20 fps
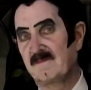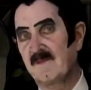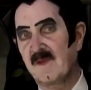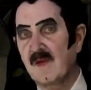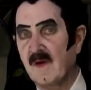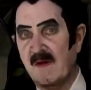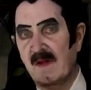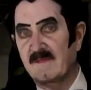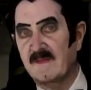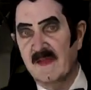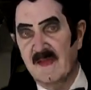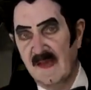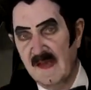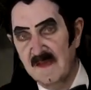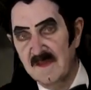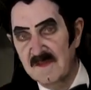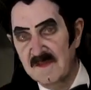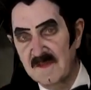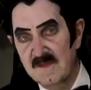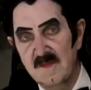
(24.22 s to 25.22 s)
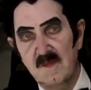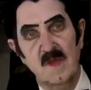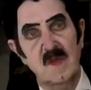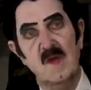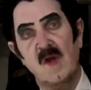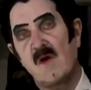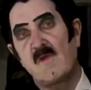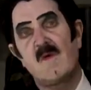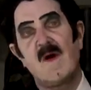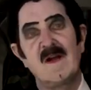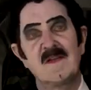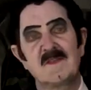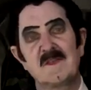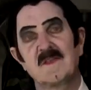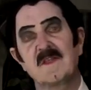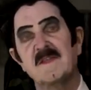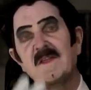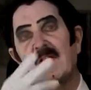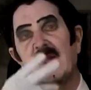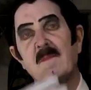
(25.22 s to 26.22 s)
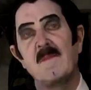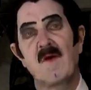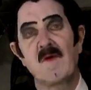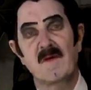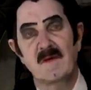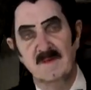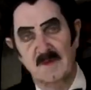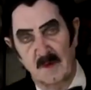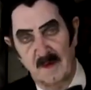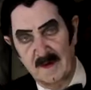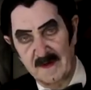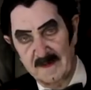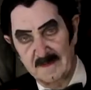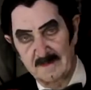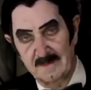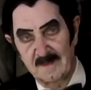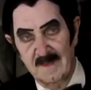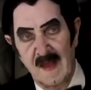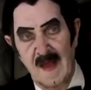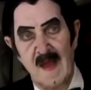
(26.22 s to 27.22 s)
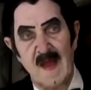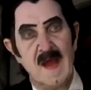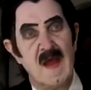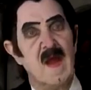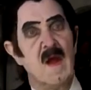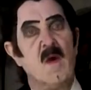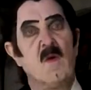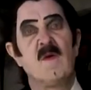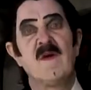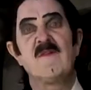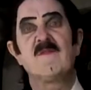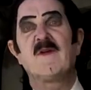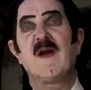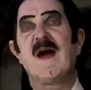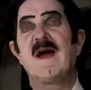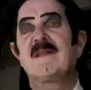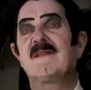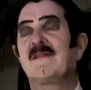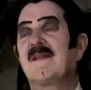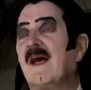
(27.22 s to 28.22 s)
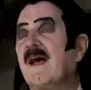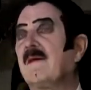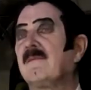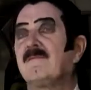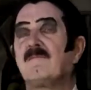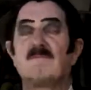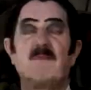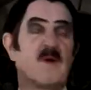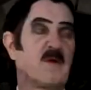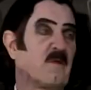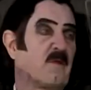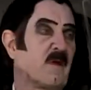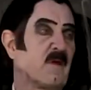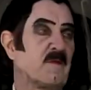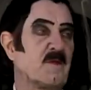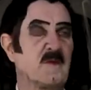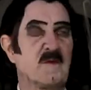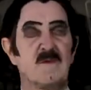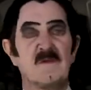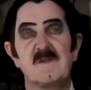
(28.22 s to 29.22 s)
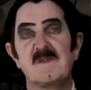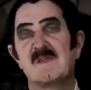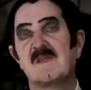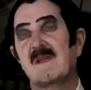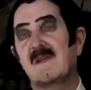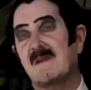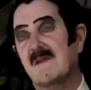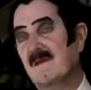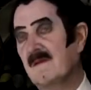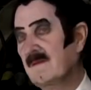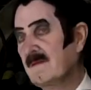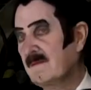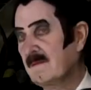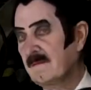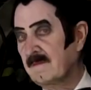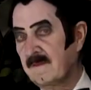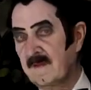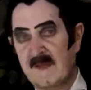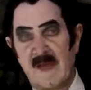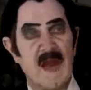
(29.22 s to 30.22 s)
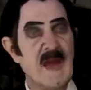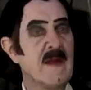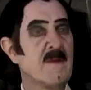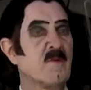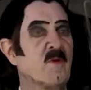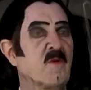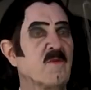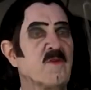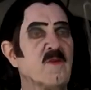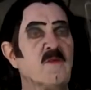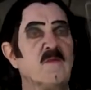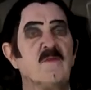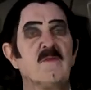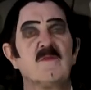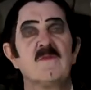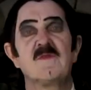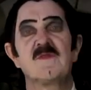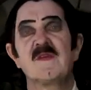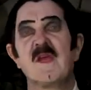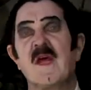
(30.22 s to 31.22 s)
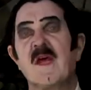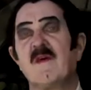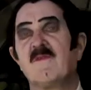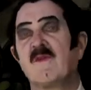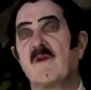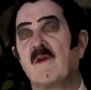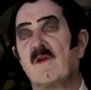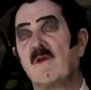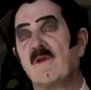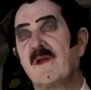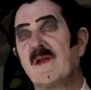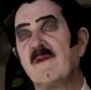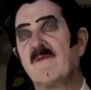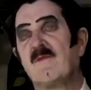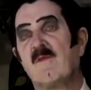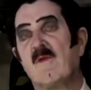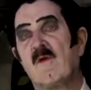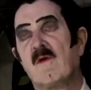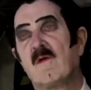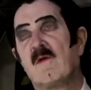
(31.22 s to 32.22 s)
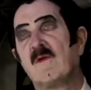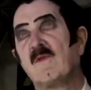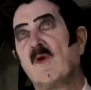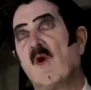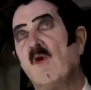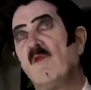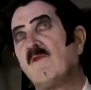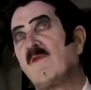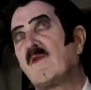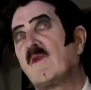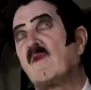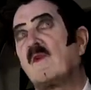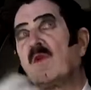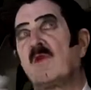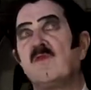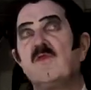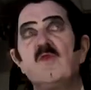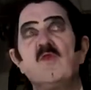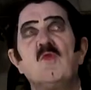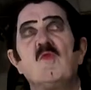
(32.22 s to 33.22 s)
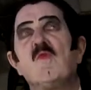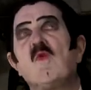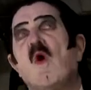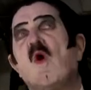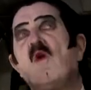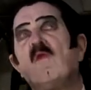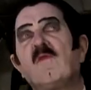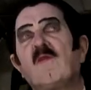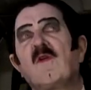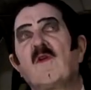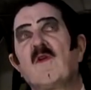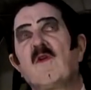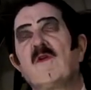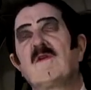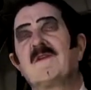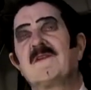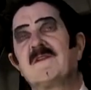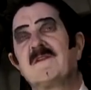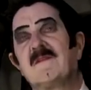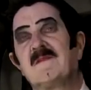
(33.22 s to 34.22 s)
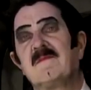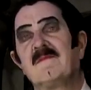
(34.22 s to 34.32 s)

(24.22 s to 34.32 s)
You don't have to guess. You can go watch it in the laboratory. We've got uh, book reviews, game reviews. If you're looking for an over, new overlooked